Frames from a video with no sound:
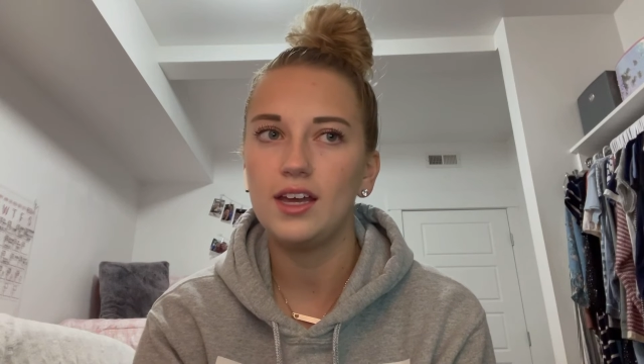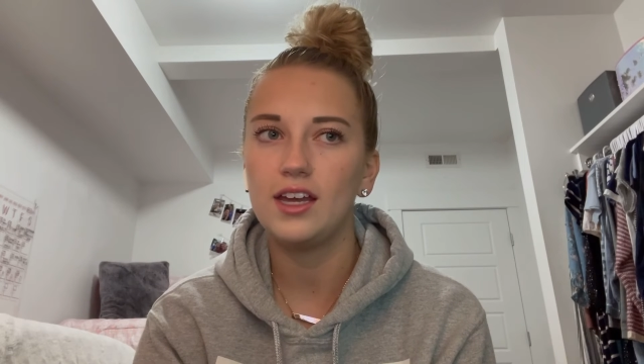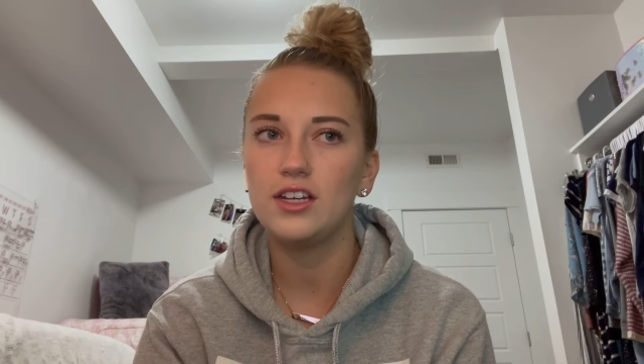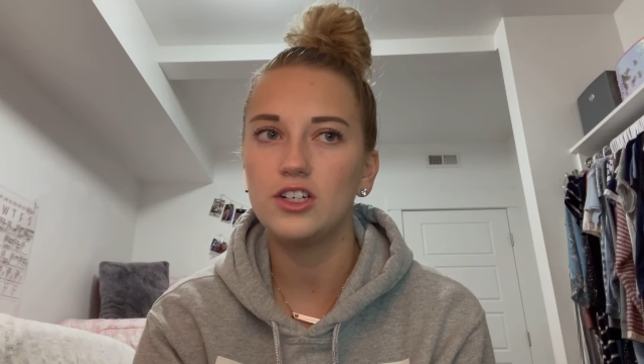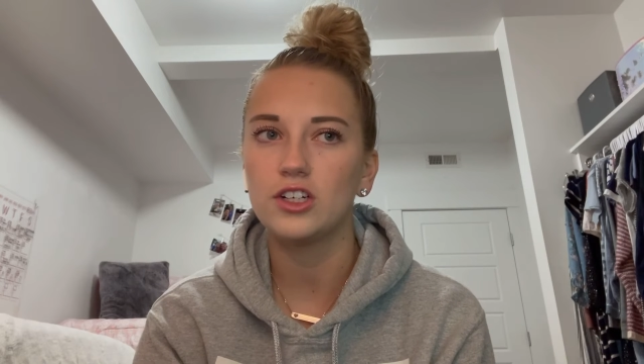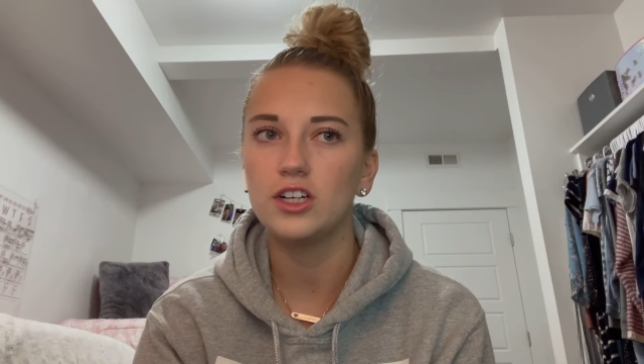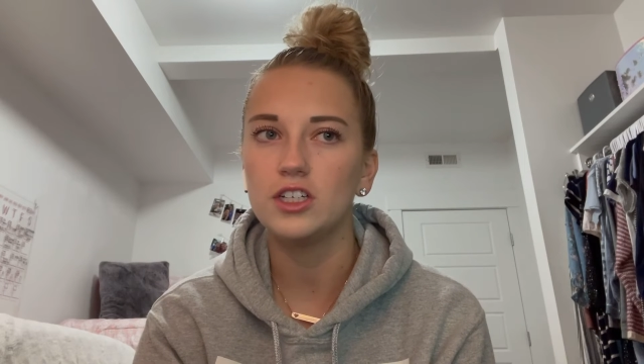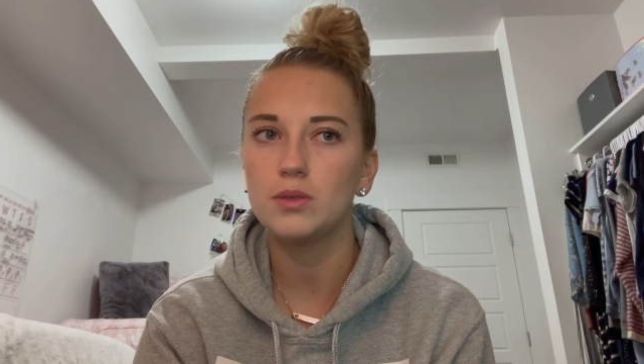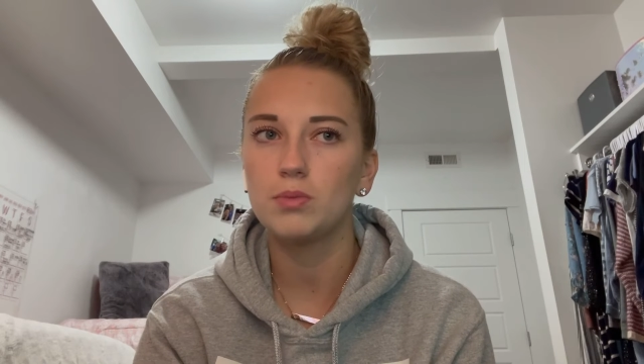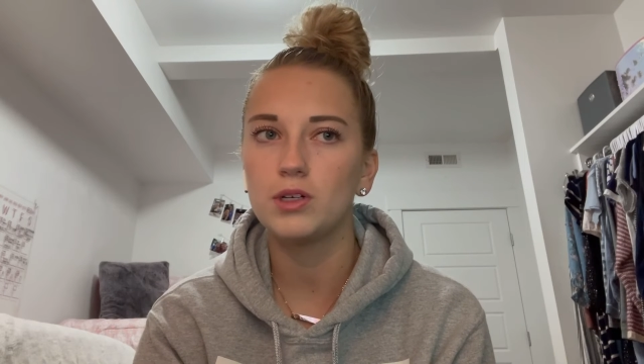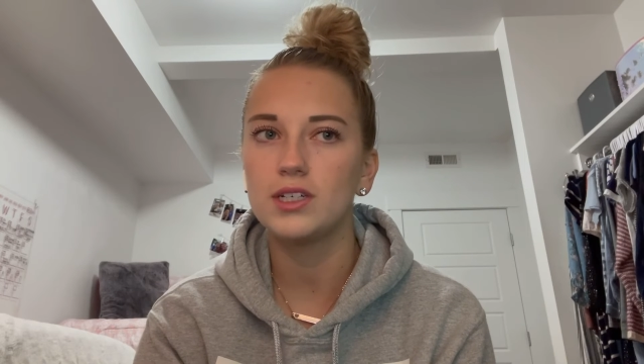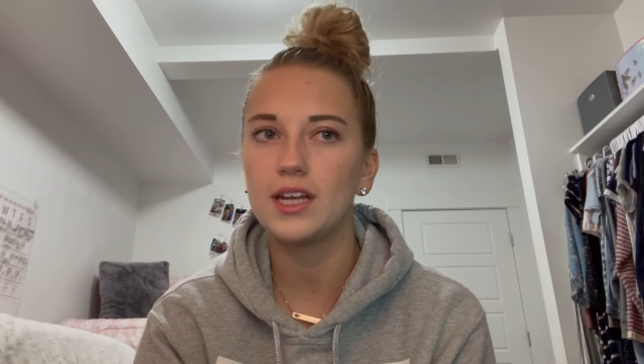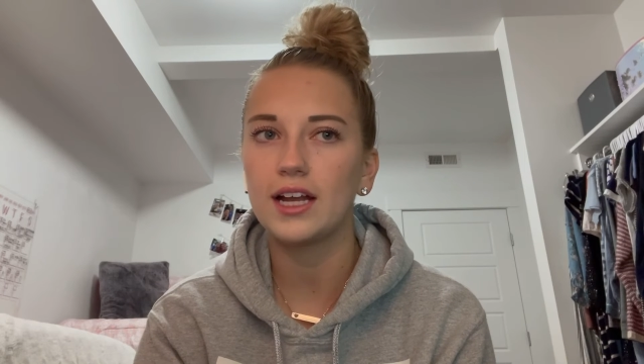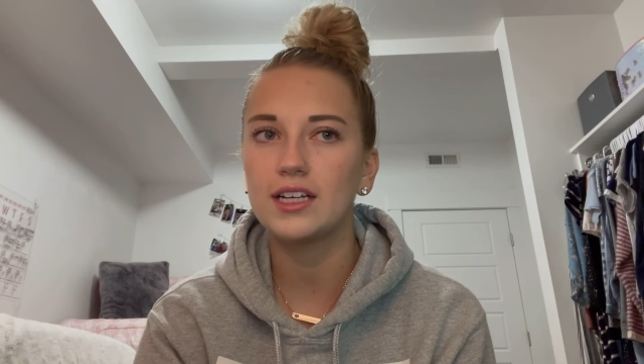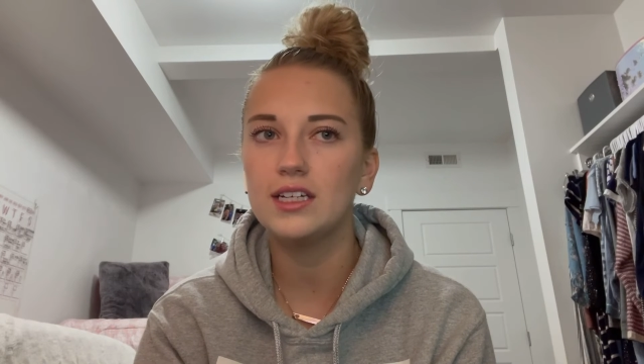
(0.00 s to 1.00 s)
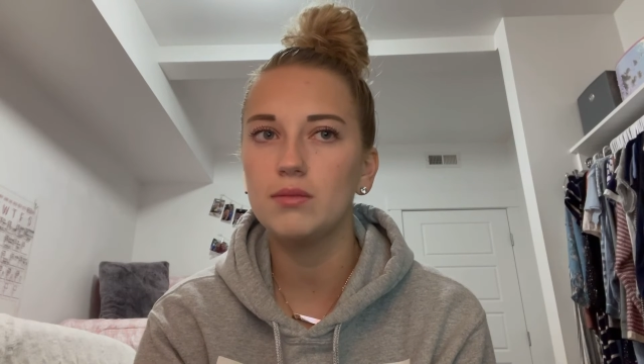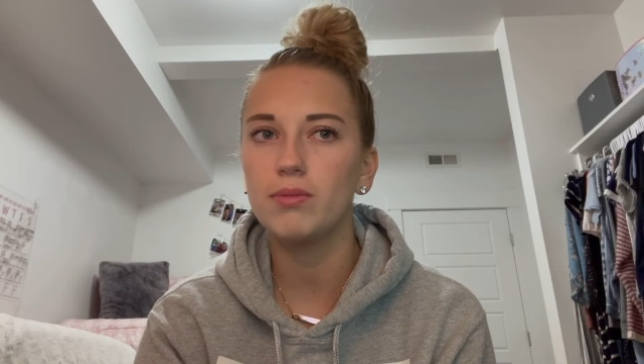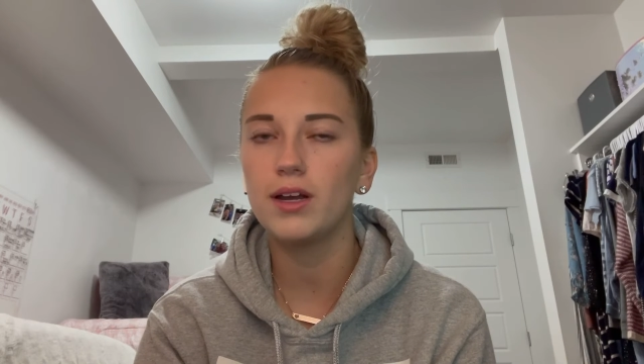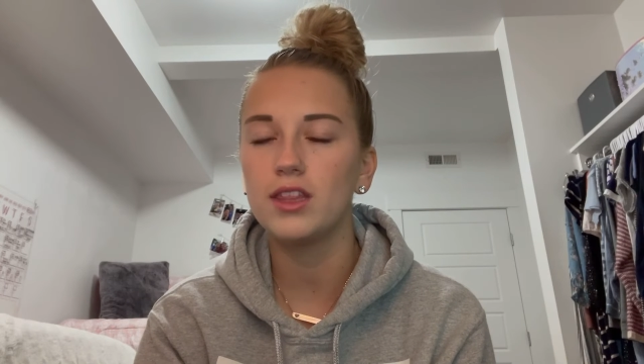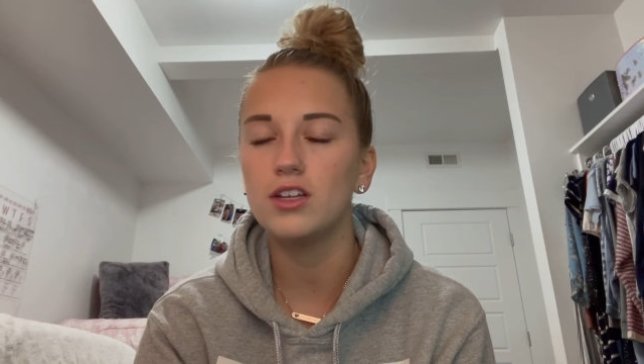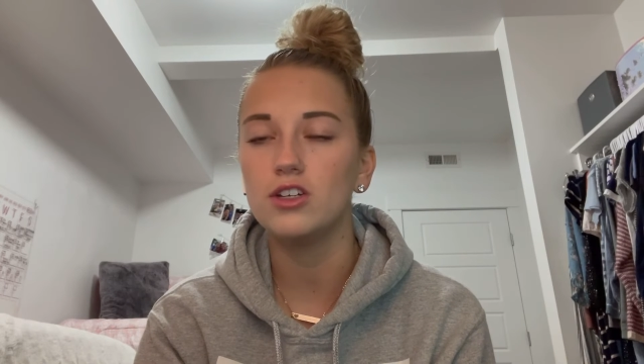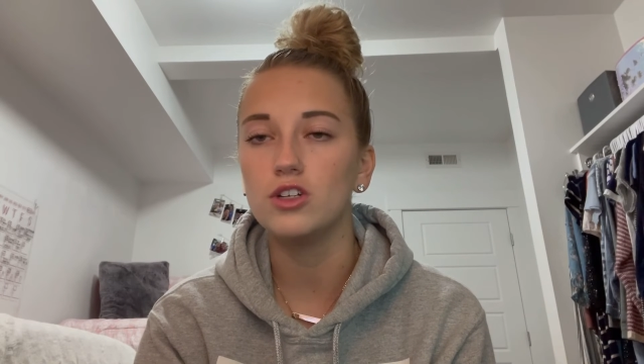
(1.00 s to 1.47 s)
interest protected
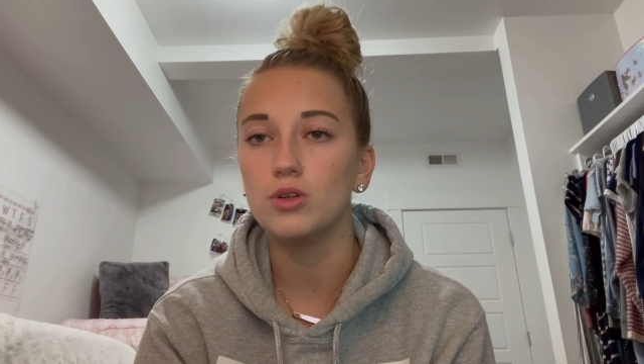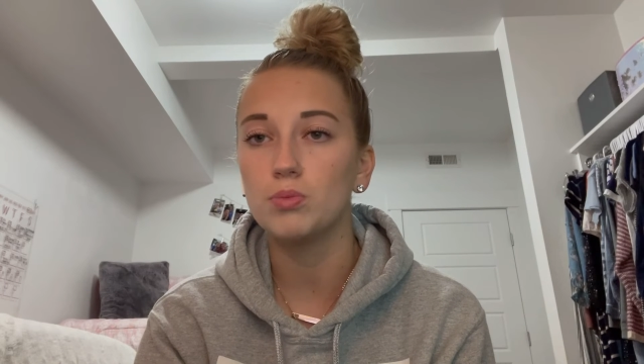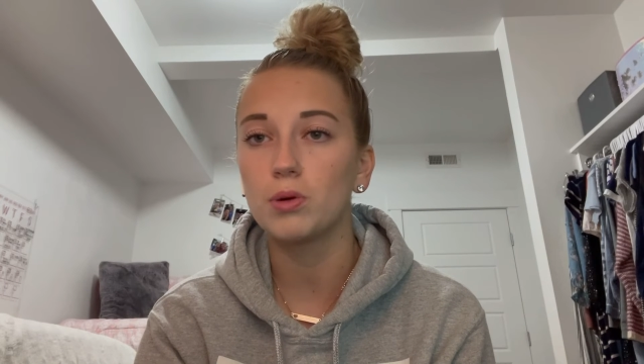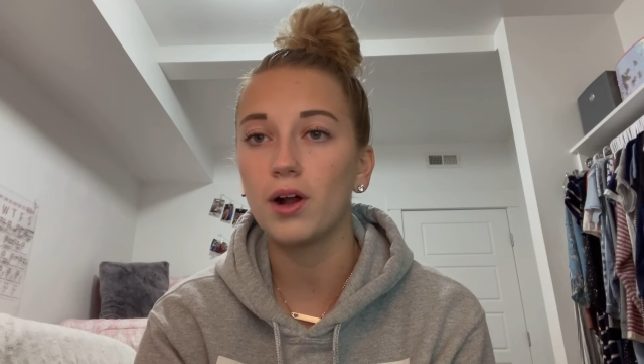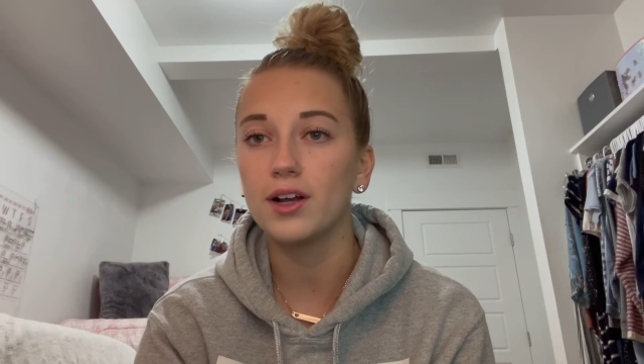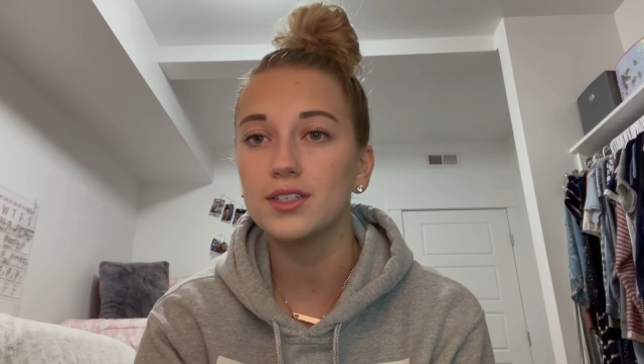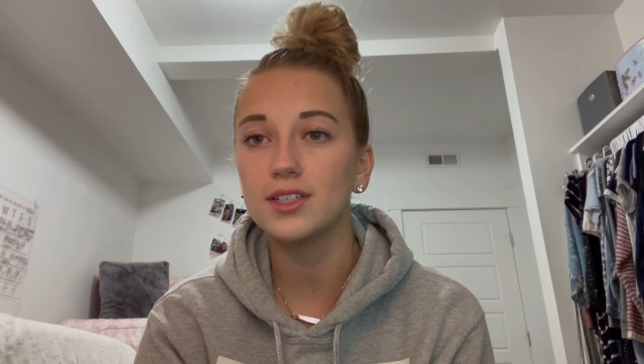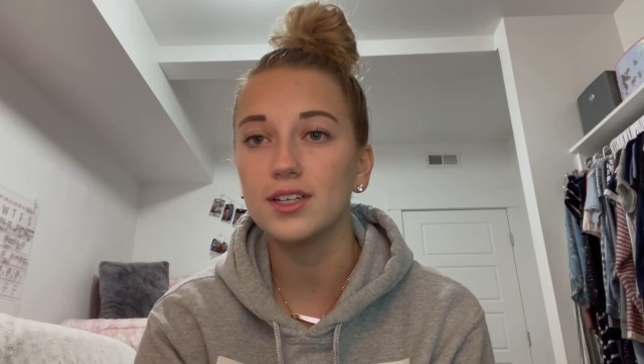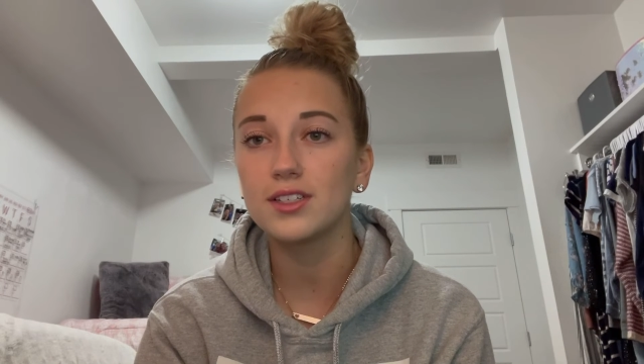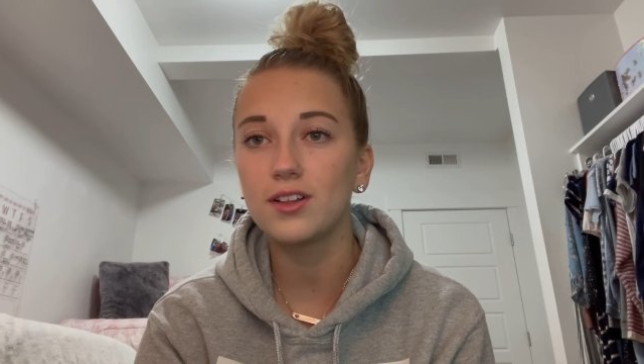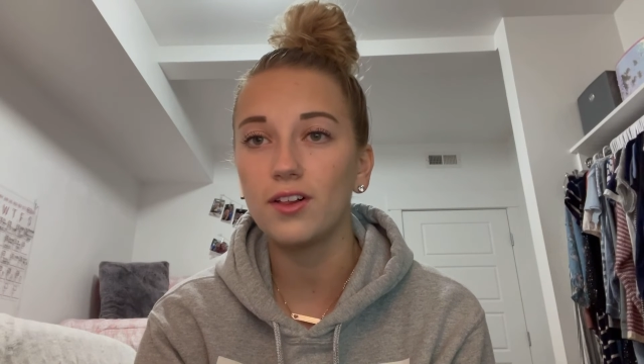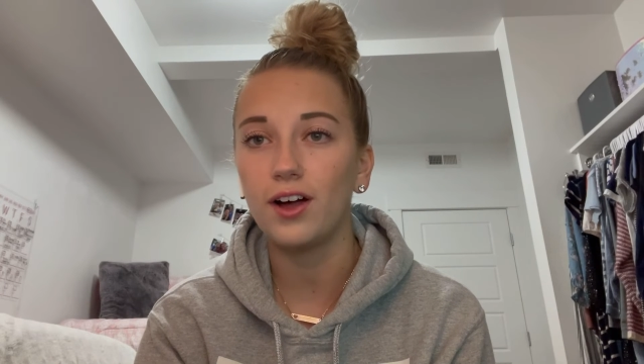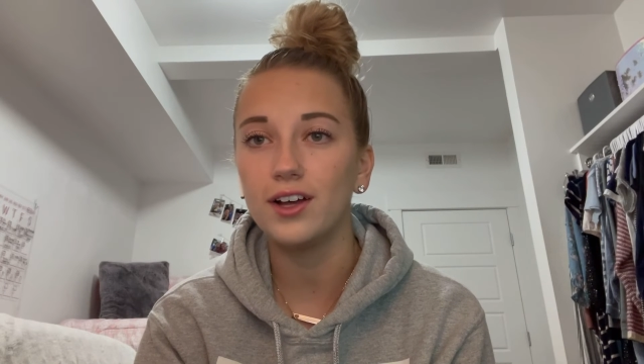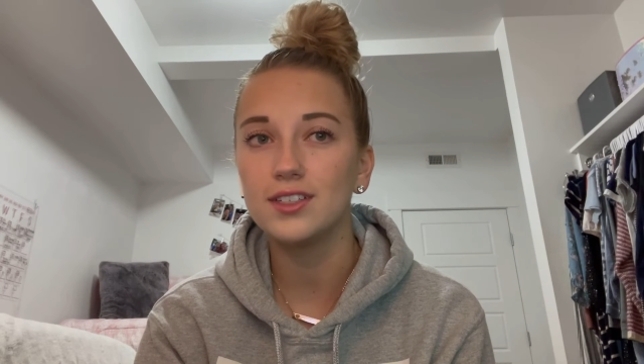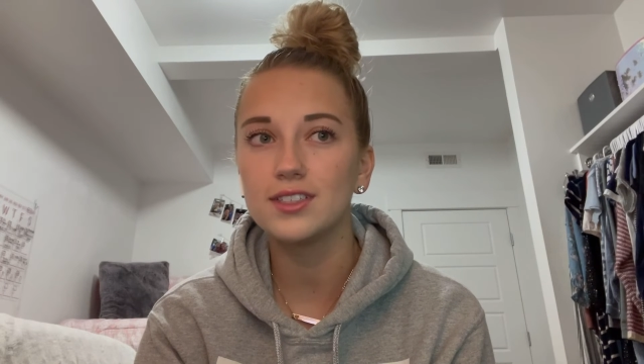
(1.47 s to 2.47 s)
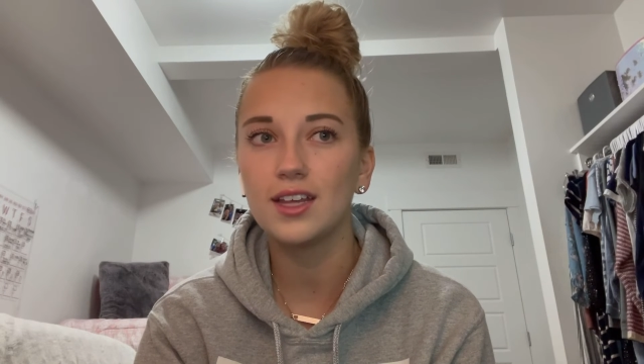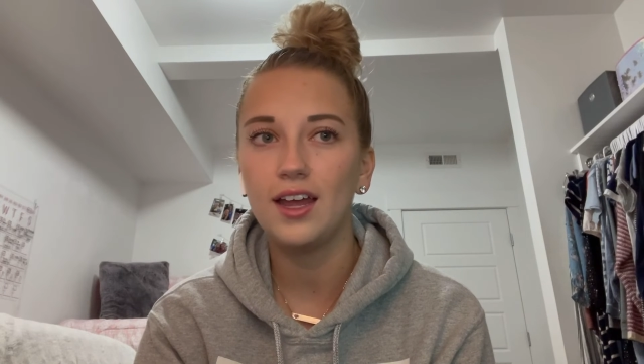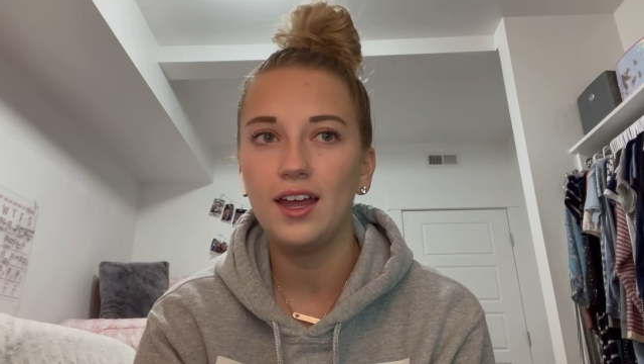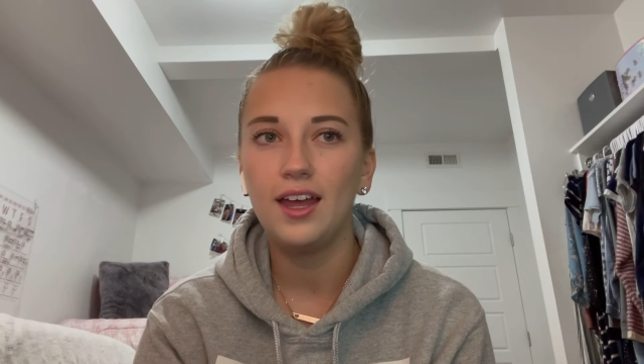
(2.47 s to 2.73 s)
by the Due Process Clause,